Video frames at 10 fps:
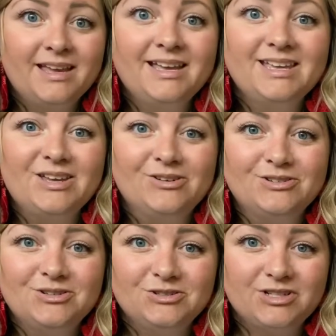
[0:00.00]

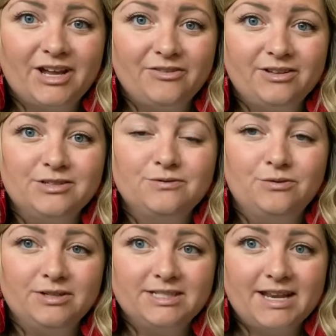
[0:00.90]
Here's your challenge
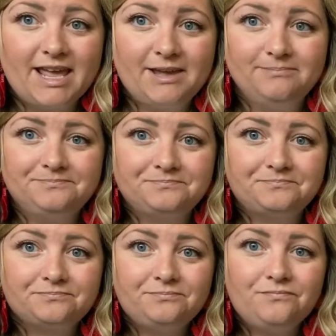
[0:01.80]
for today.
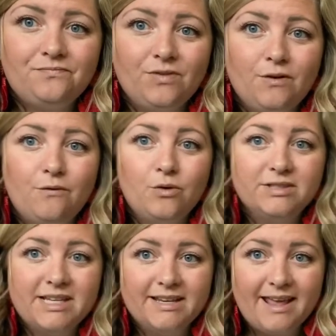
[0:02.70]
For
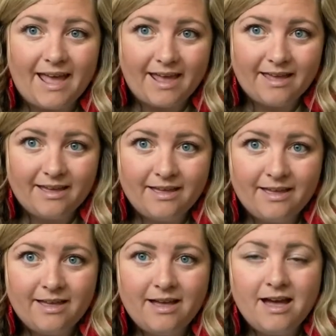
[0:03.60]
today,
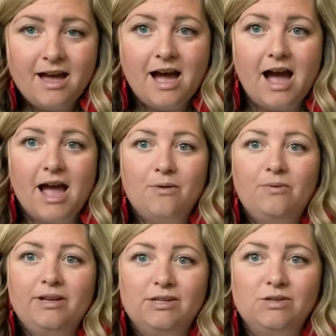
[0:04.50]
I
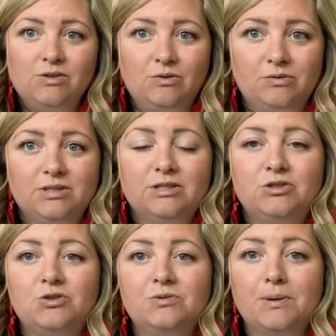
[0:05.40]
want you to
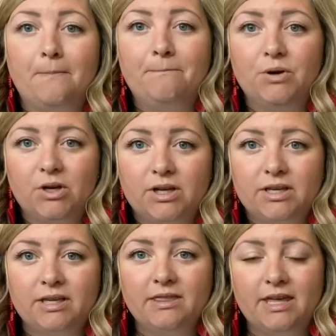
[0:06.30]
choose a book
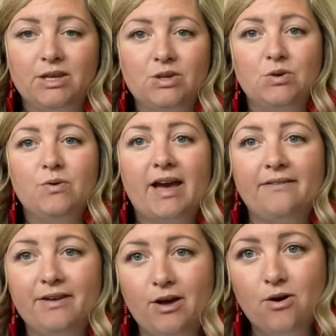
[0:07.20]
that you
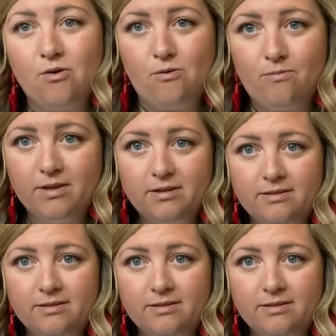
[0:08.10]
have at home